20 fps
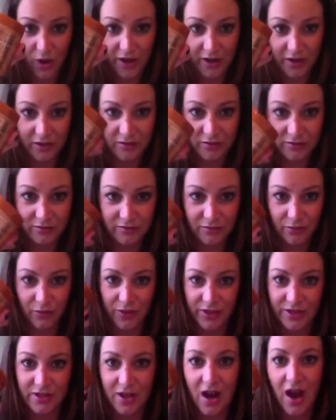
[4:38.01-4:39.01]
one
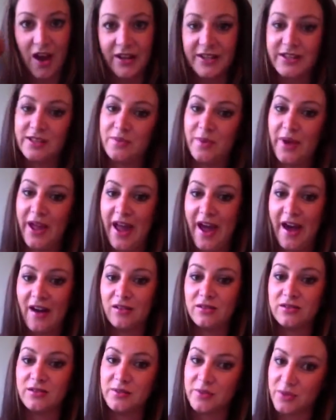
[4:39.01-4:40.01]
was on its
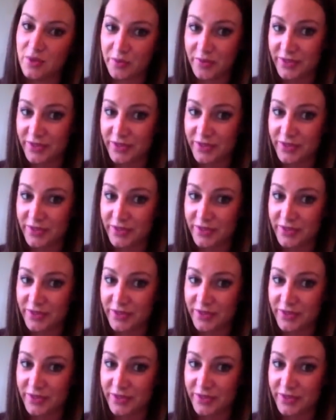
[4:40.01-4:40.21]
way out.